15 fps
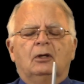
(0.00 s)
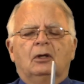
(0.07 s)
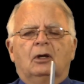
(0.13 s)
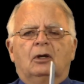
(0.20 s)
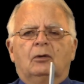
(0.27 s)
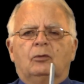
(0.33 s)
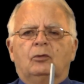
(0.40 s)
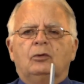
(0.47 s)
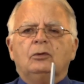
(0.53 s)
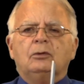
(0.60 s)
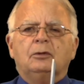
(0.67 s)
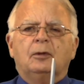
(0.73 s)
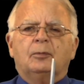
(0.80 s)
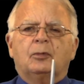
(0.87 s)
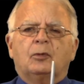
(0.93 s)
Rule
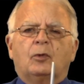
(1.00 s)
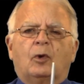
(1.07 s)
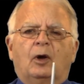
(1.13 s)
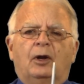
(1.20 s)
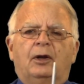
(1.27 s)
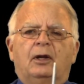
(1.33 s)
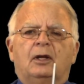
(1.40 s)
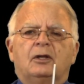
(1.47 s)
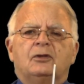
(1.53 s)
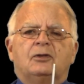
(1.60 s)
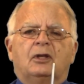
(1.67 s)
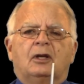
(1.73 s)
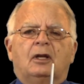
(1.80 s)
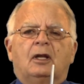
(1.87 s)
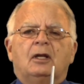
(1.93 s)
number one is
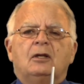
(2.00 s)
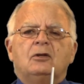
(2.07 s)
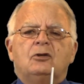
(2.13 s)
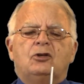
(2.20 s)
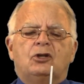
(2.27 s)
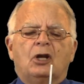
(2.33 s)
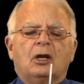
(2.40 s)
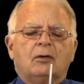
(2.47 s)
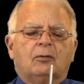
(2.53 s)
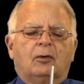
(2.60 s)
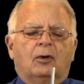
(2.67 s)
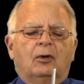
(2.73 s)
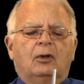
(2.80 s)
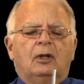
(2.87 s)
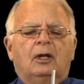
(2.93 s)
that in
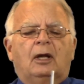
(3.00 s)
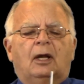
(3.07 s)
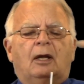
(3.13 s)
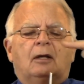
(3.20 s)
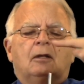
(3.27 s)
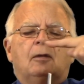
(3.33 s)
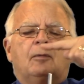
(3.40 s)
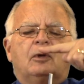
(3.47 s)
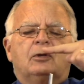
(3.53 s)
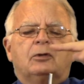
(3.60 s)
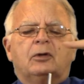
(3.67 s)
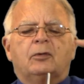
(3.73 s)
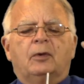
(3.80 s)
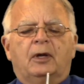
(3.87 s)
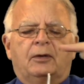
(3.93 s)
general, elementary
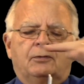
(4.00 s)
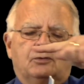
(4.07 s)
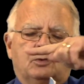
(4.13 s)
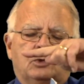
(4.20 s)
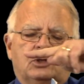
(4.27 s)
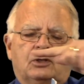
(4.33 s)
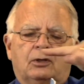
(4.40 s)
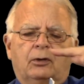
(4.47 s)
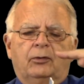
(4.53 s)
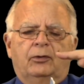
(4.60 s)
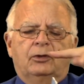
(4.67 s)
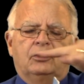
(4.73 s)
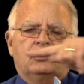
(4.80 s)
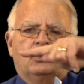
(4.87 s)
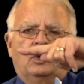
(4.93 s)
waves which go
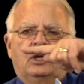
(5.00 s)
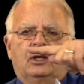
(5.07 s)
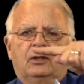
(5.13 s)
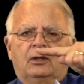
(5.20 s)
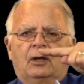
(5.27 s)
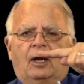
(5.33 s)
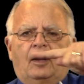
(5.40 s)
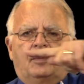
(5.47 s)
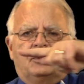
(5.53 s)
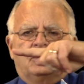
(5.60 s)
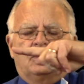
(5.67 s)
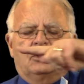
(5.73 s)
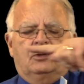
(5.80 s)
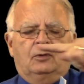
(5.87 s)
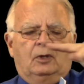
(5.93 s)
this way, the
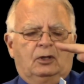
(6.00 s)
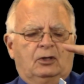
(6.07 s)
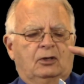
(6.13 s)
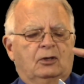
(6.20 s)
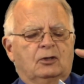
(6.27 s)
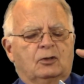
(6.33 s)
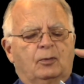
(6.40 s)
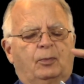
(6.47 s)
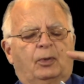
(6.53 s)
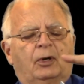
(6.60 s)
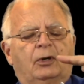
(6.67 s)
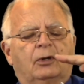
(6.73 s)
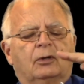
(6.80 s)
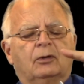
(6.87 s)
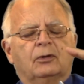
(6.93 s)
opposite direction as the
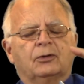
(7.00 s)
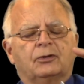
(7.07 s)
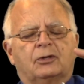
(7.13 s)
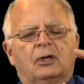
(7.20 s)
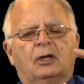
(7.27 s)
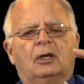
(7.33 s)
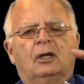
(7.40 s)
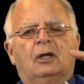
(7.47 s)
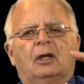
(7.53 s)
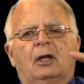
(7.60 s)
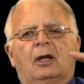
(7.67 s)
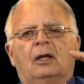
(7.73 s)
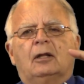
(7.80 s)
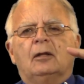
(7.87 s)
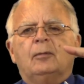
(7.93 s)
particles,
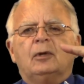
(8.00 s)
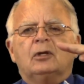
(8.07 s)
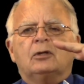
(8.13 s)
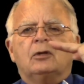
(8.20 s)
elementary